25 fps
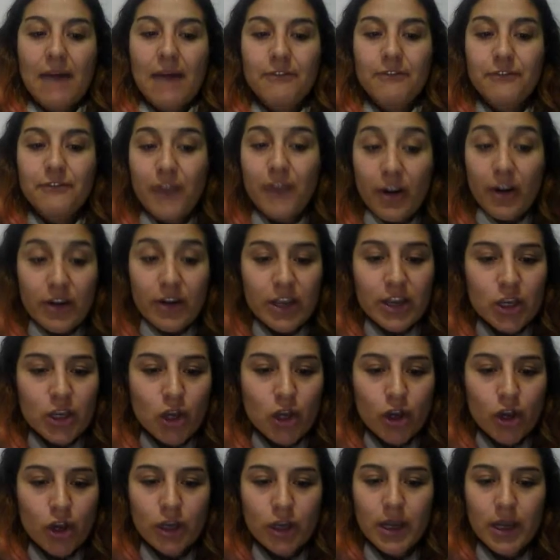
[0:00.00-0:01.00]
very
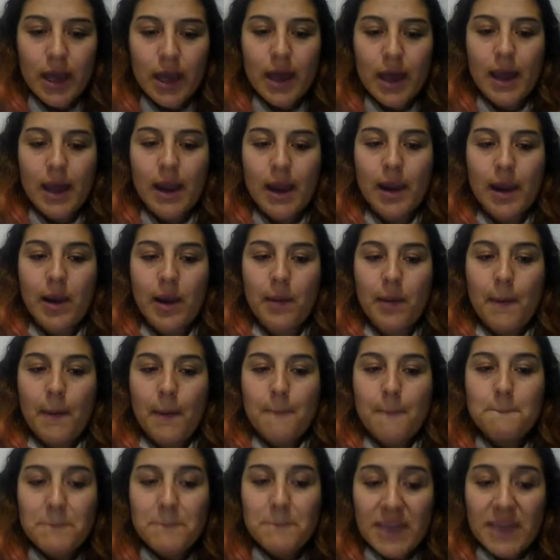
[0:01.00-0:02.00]
good
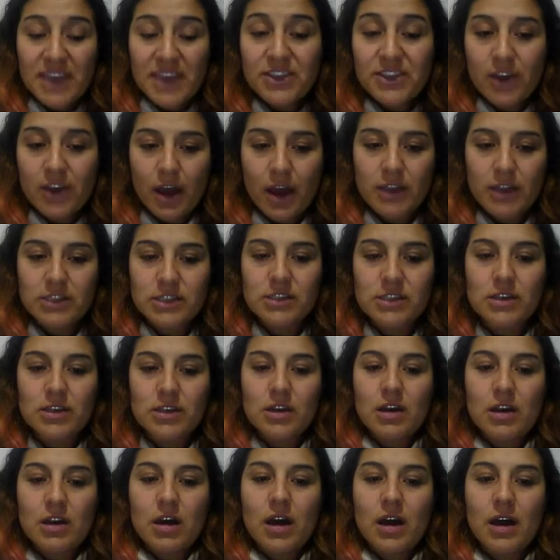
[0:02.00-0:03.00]
method
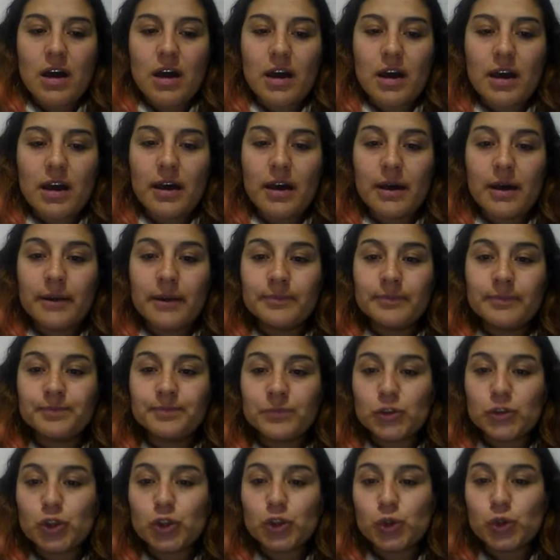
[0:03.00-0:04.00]

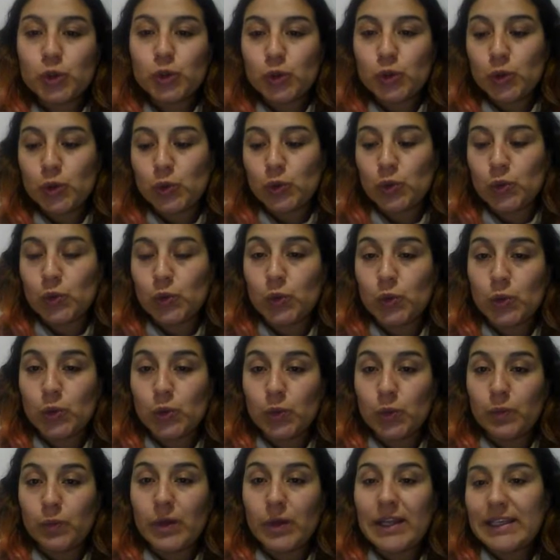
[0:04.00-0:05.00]

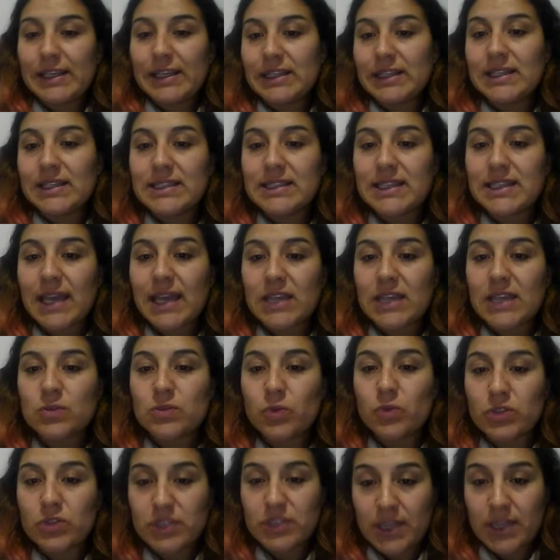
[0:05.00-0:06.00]
to, well, in this case
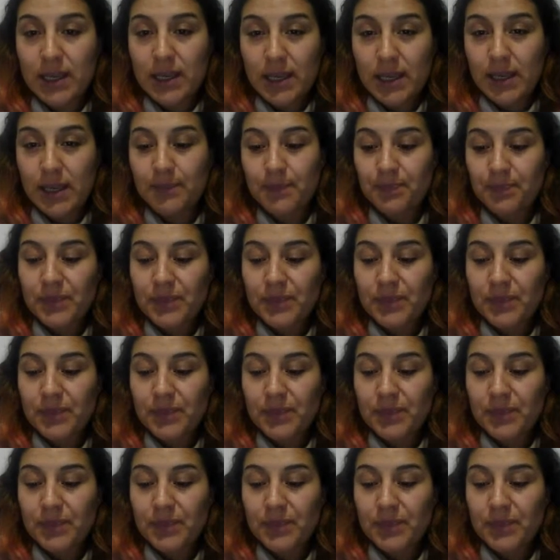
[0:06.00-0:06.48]
was the